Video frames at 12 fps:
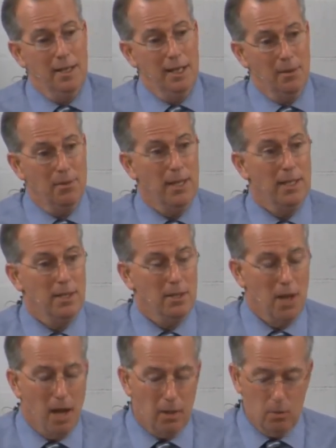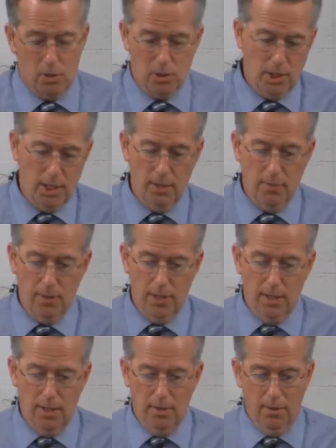if they did not receive
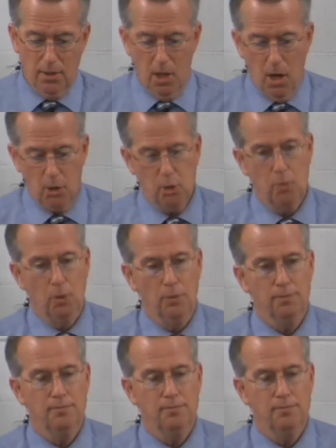the gospel.